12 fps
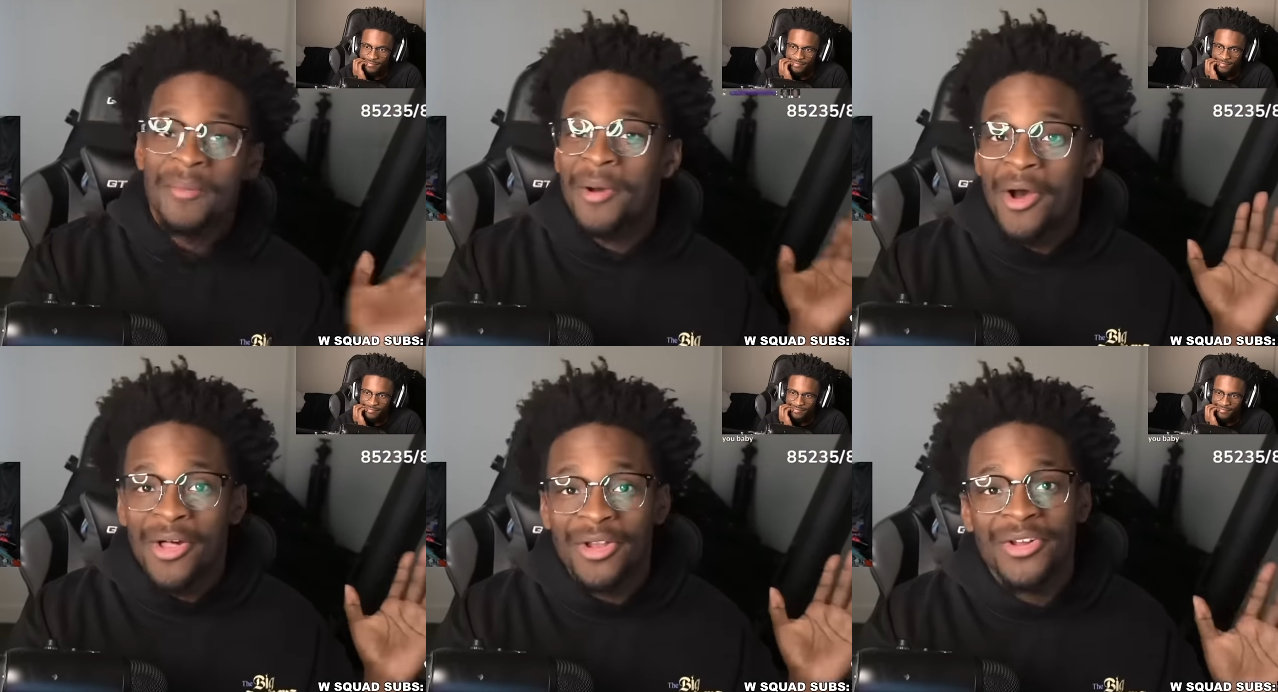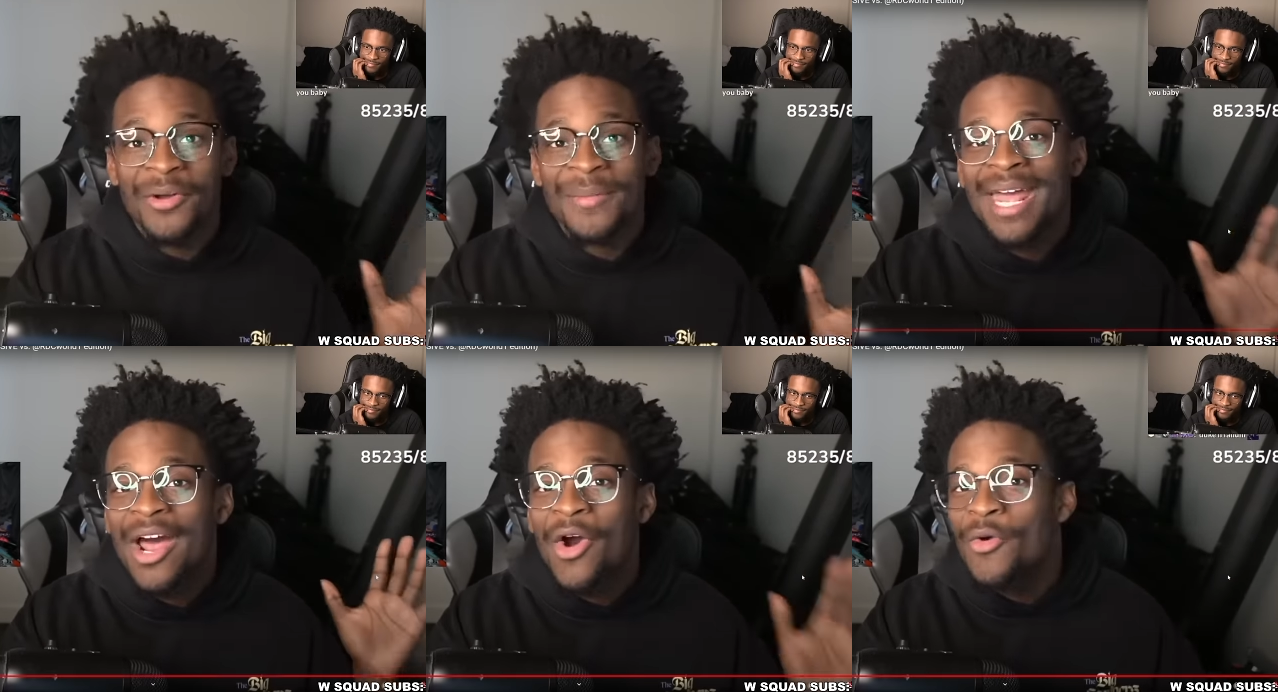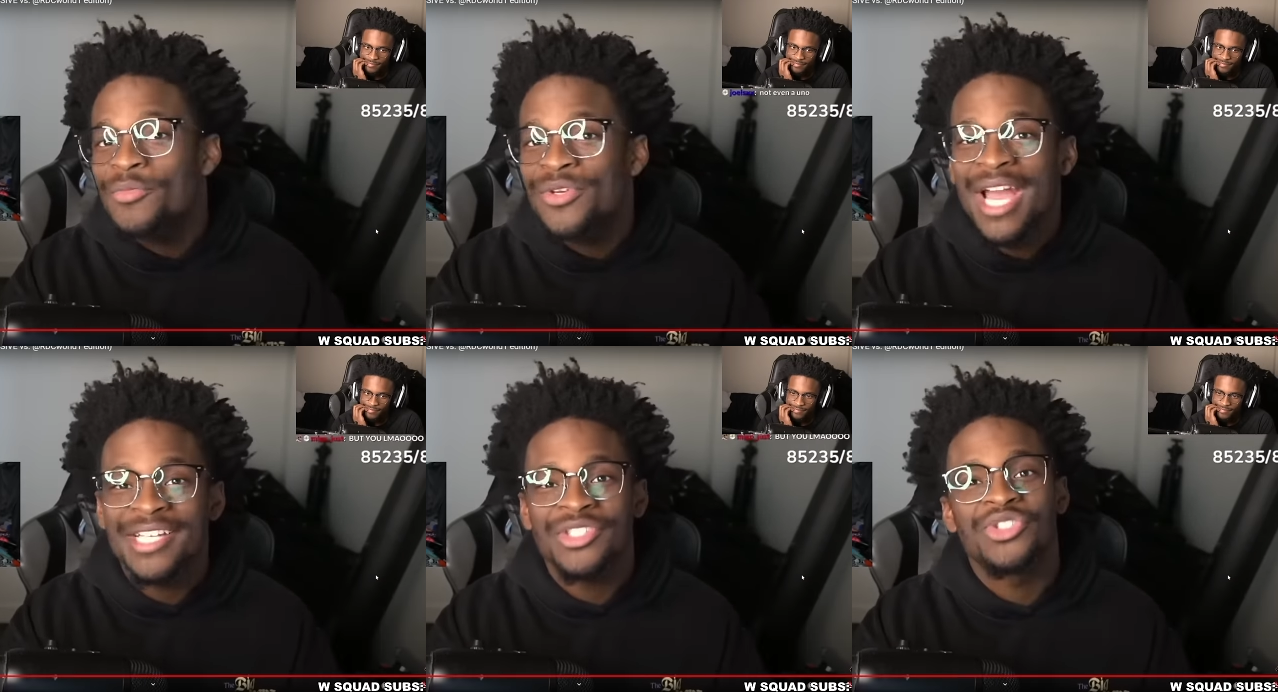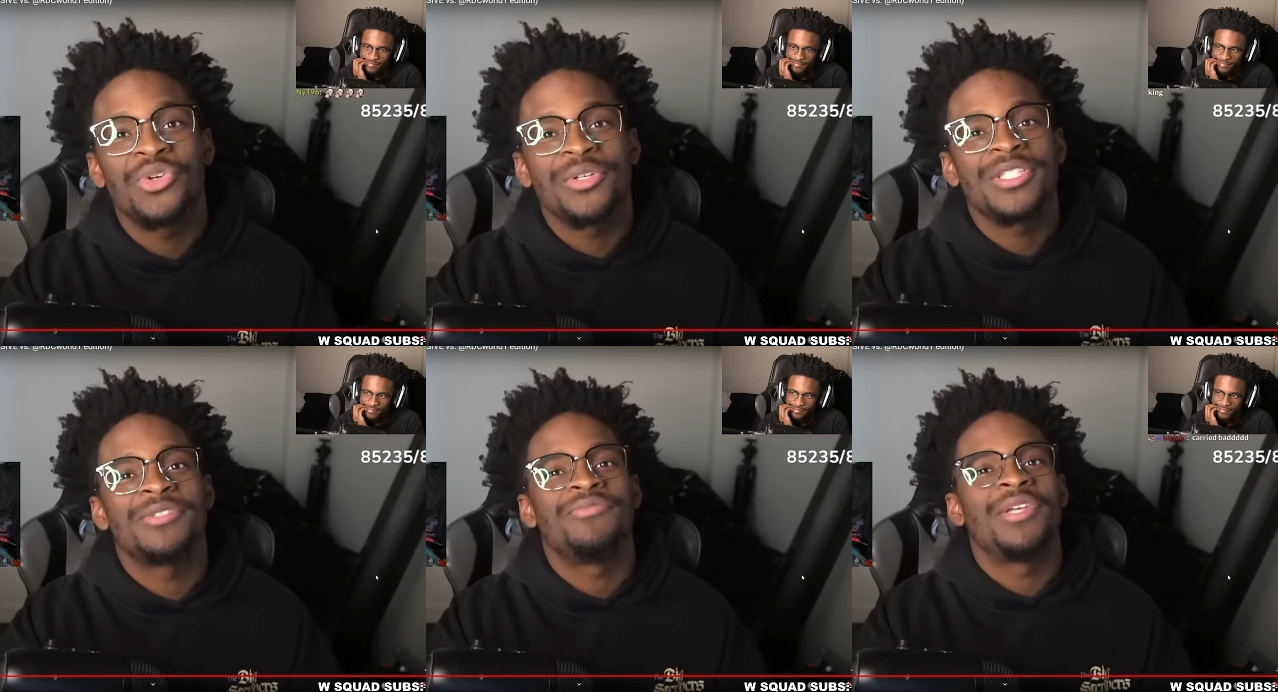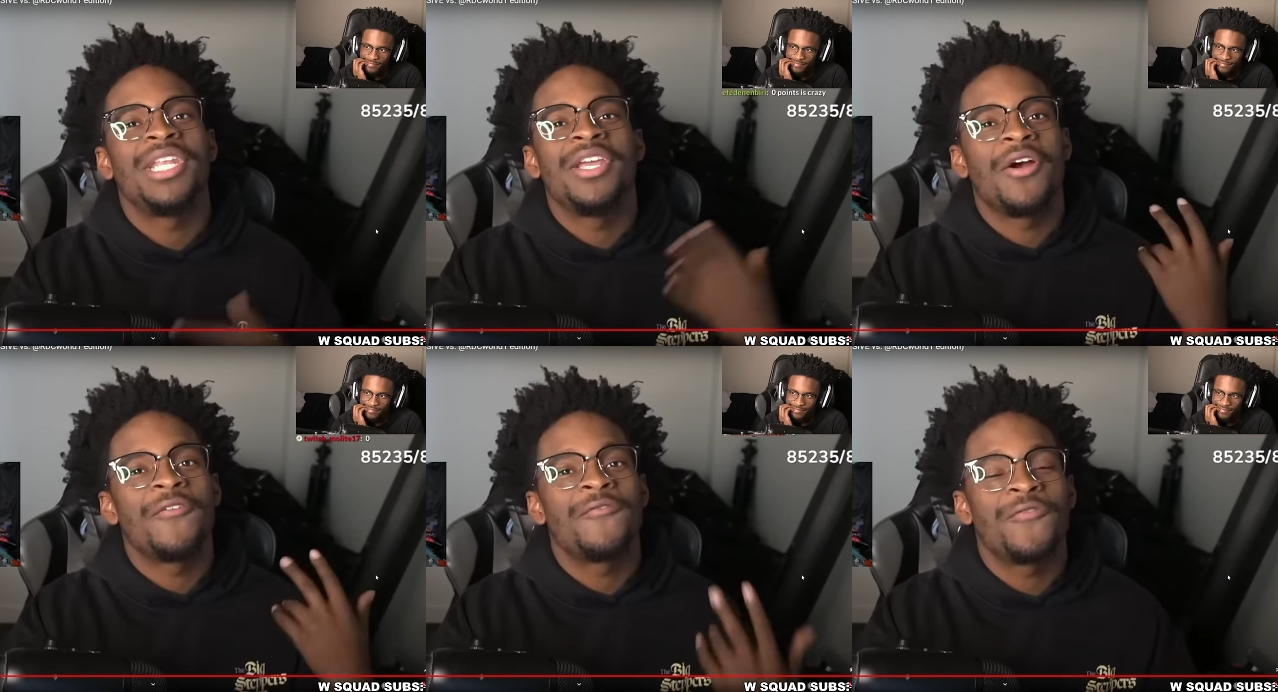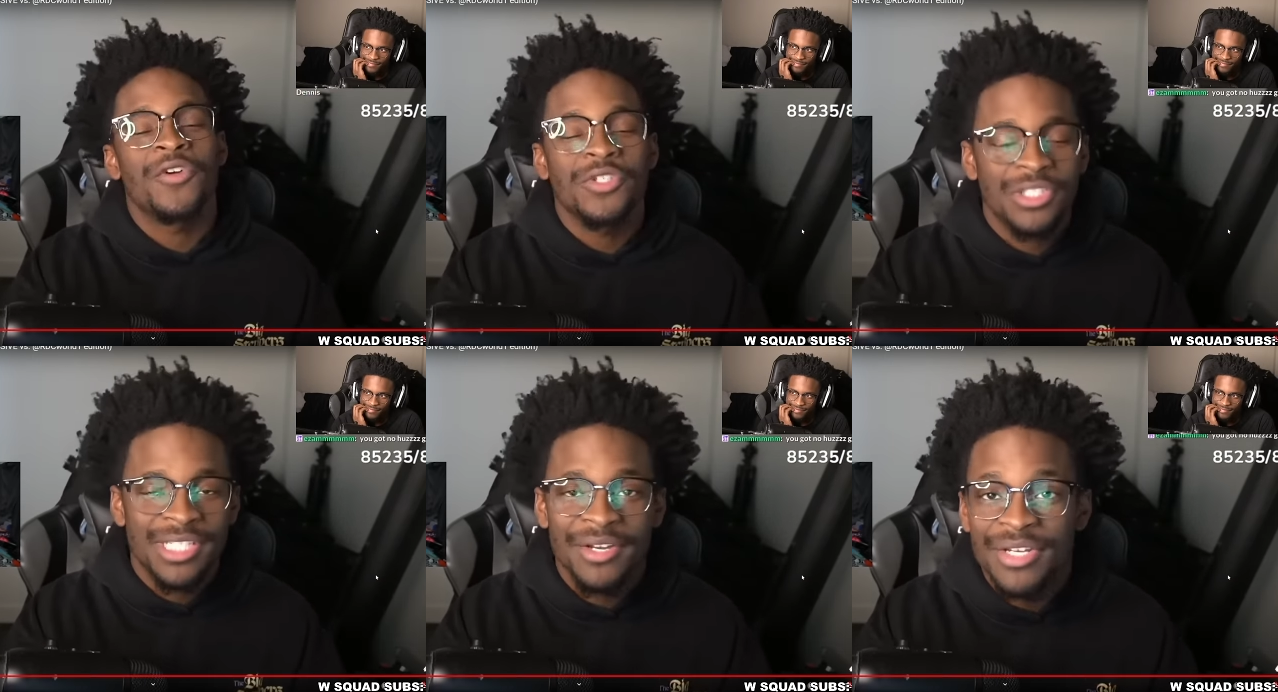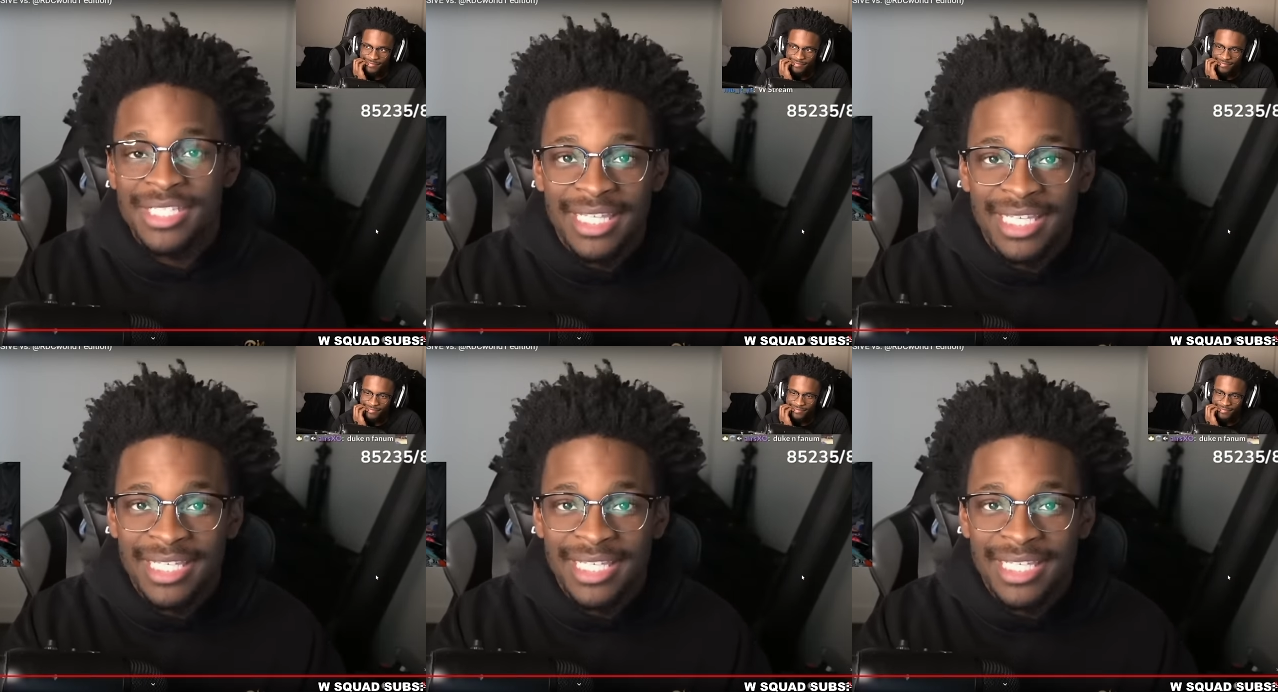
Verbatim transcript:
Speaker 1: But all in all, man, I hope you guys enjoyed this video. First series of the